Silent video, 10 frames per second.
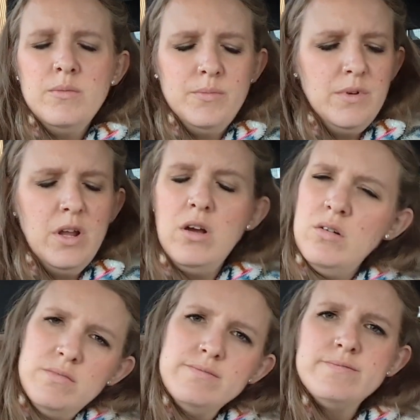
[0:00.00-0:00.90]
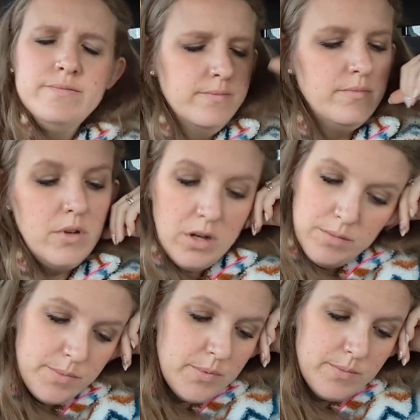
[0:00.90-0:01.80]
No.
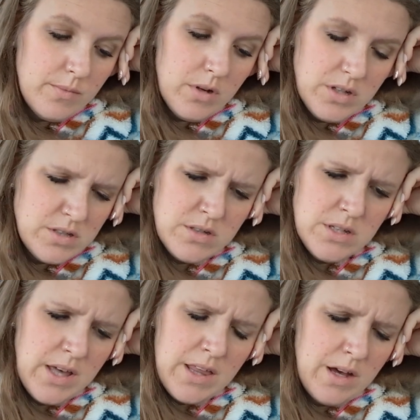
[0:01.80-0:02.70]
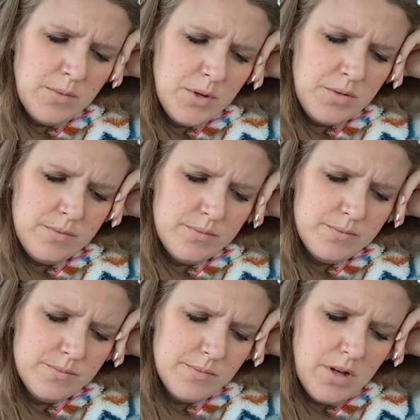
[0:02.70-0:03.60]
Nope. Also didn't get that one.
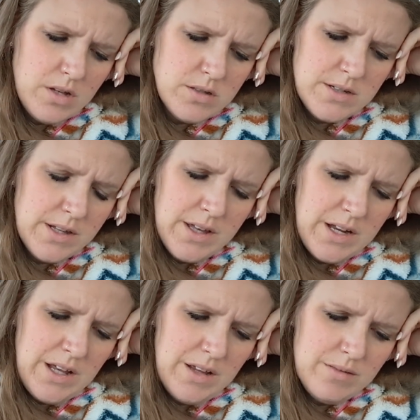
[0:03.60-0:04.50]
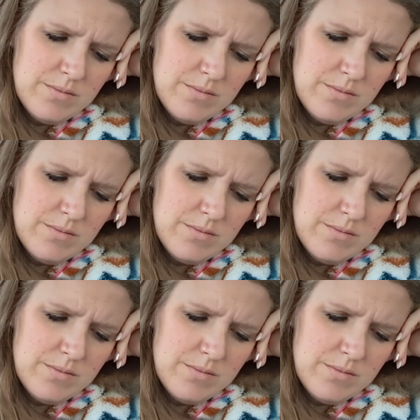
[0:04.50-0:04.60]
Also didn't get it.